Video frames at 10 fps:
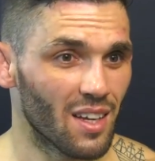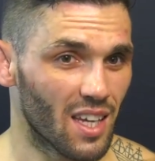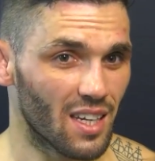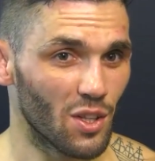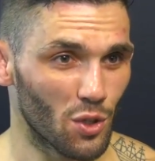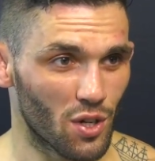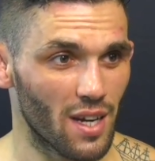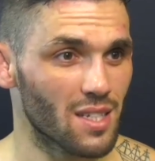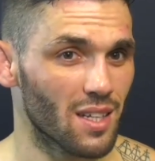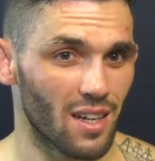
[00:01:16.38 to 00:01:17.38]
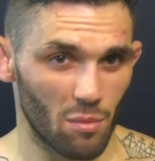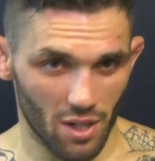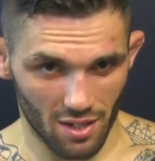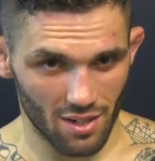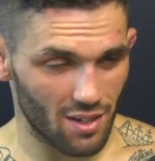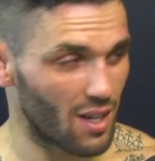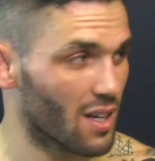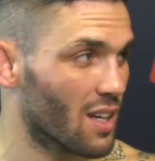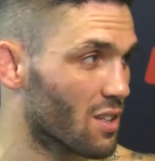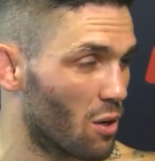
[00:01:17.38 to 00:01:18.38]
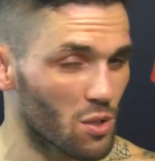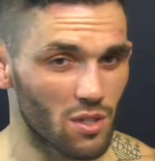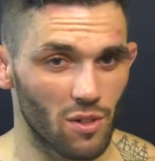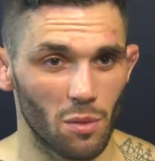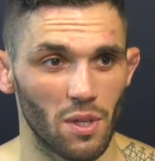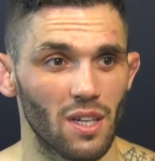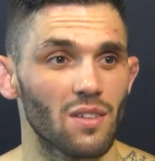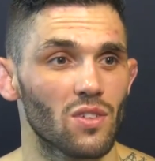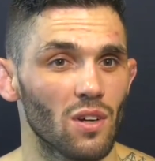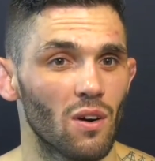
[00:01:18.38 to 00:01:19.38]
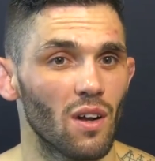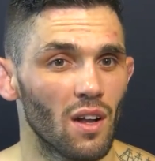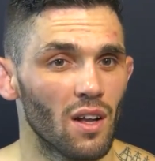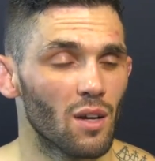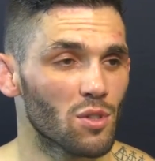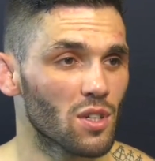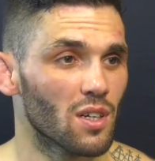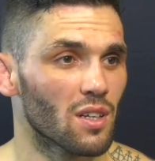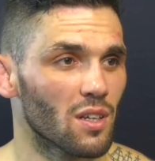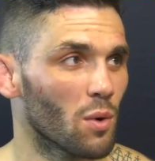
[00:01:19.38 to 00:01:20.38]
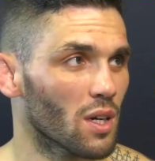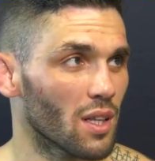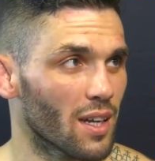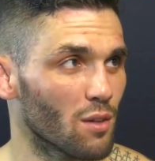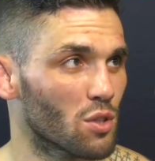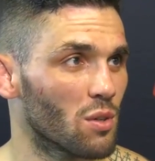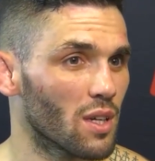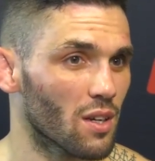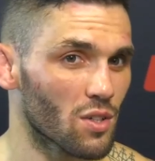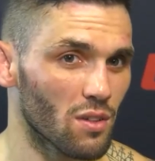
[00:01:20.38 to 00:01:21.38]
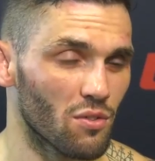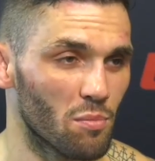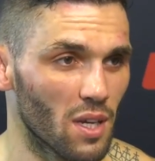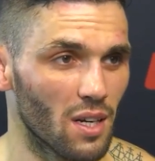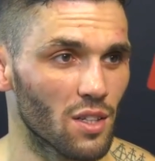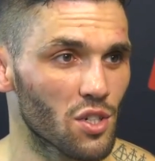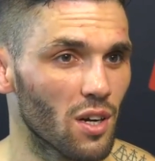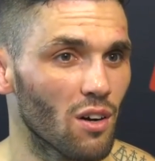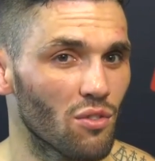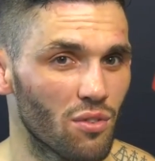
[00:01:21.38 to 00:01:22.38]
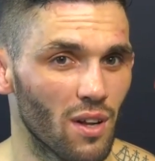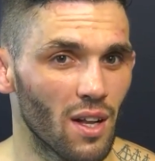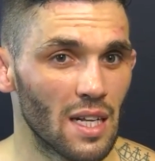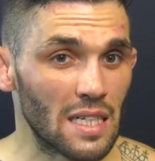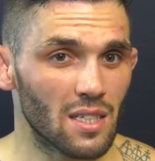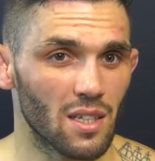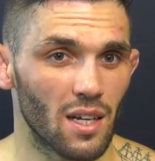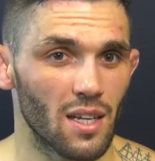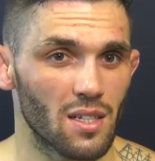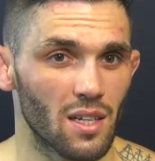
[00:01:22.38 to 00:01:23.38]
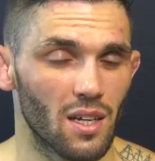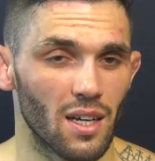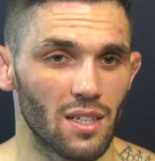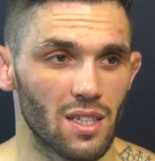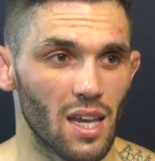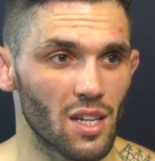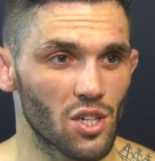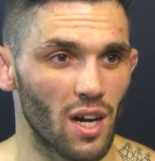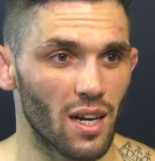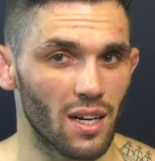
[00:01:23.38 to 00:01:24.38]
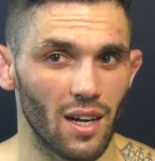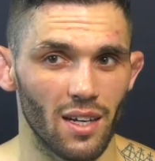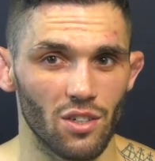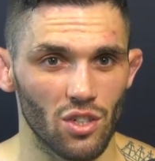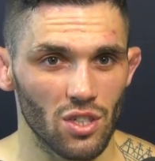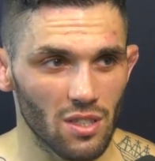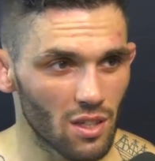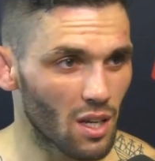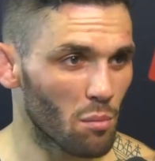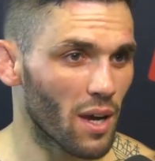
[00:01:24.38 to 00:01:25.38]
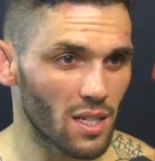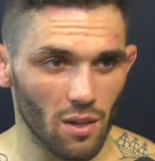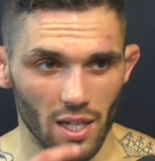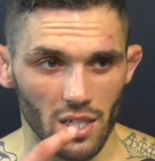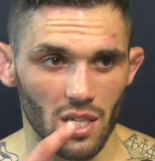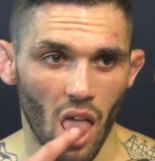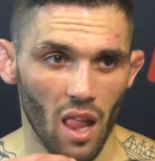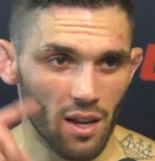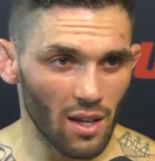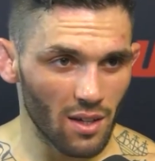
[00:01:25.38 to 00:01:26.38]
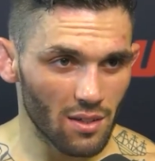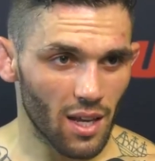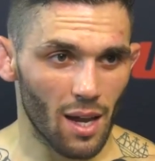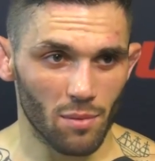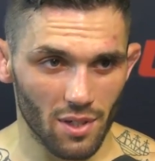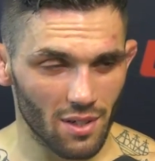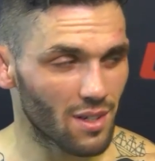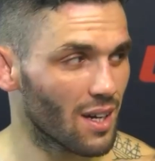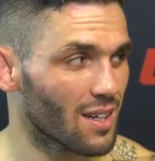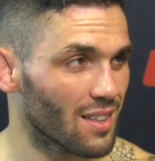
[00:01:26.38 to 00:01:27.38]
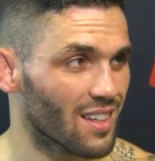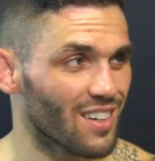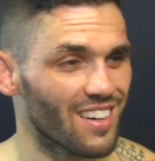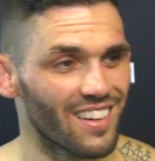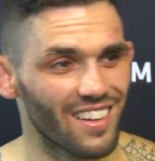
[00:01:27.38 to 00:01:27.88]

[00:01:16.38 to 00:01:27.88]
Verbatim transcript: getting a little crazy there, but I had the coach to reel me in, so it was good. You want to let out two years of being on the shelf. It's not easy to kind of take a shot and not get it back, so I just tabbed it, got it later.